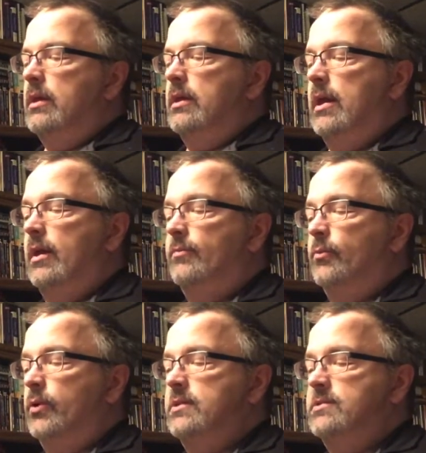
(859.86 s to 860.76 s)
He had
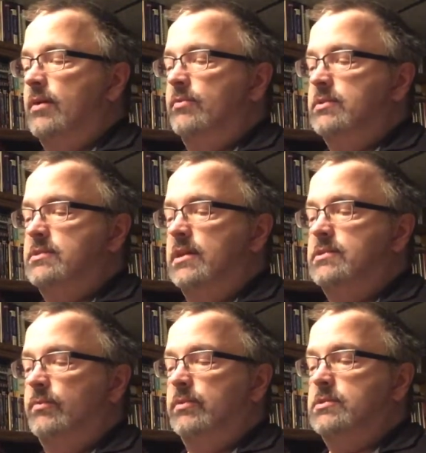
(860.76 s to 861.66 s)
47
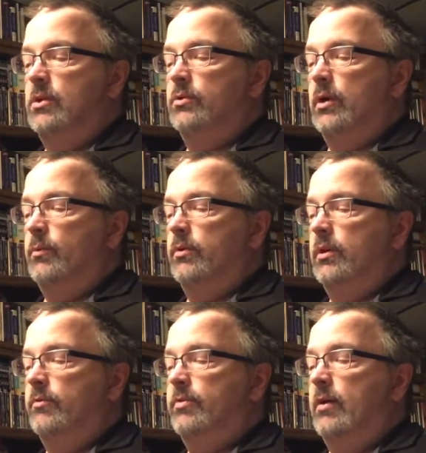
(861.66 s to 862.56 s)
cents of his own,
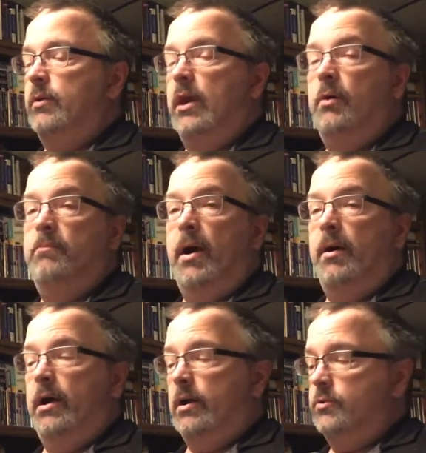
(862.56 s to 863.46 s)
if that would help
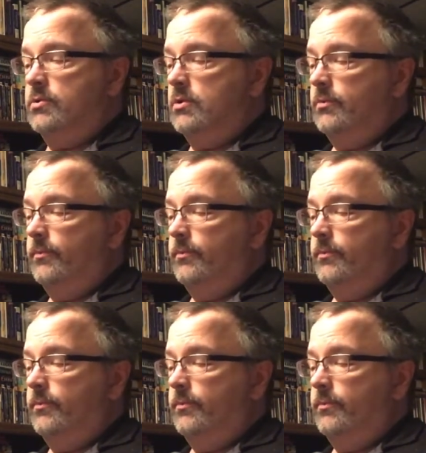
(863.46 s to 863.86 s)
Ma out.